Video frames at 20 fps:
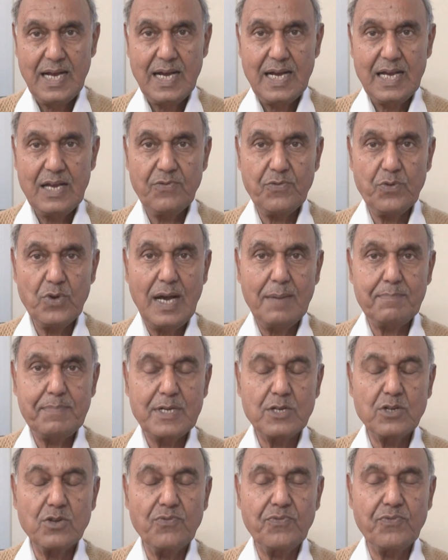if you
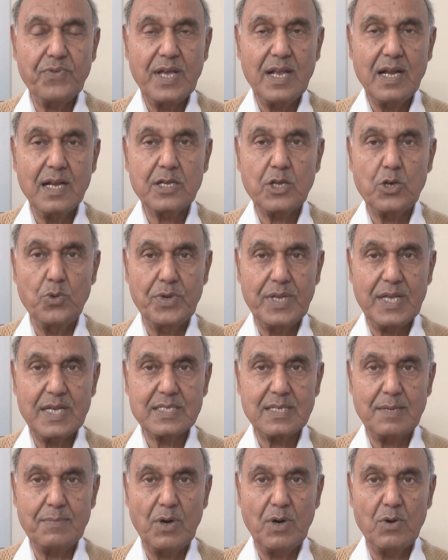happen to feel
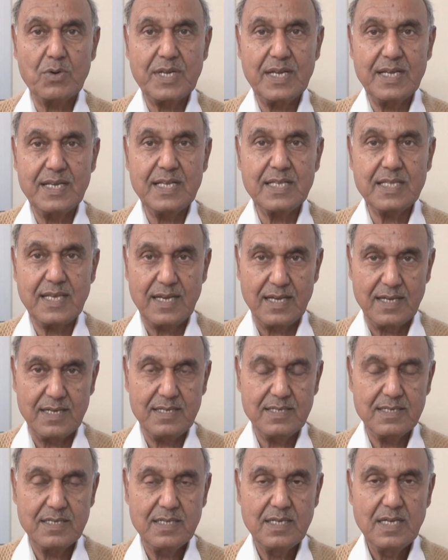curious about
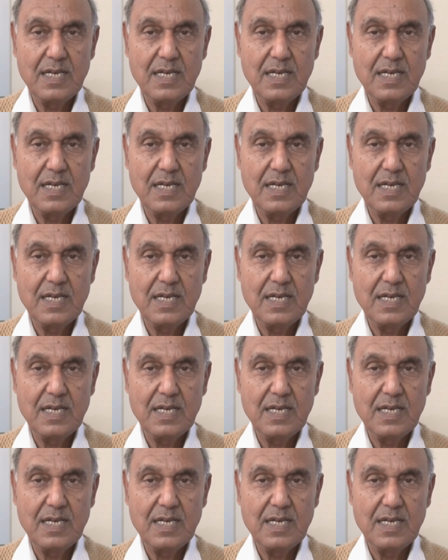anything,